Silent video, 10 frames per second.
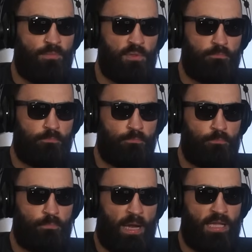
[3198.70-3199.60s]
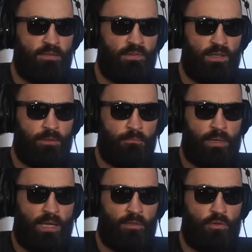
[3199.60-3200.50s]
he was banned for like
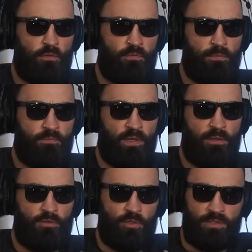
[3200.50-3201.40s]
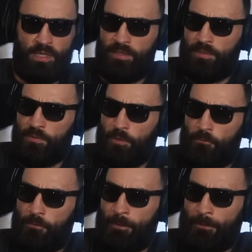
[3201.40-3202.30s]
Bellator for failing a drugs test as
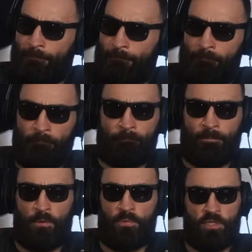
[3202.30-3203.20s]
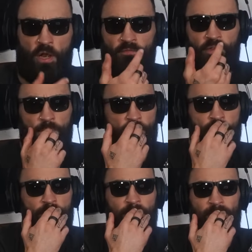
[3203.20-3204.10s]
well. Or was cut for them or
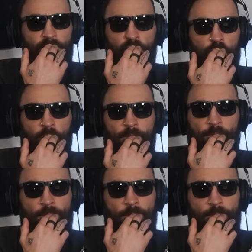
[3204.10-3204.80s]
something. I'm not sure.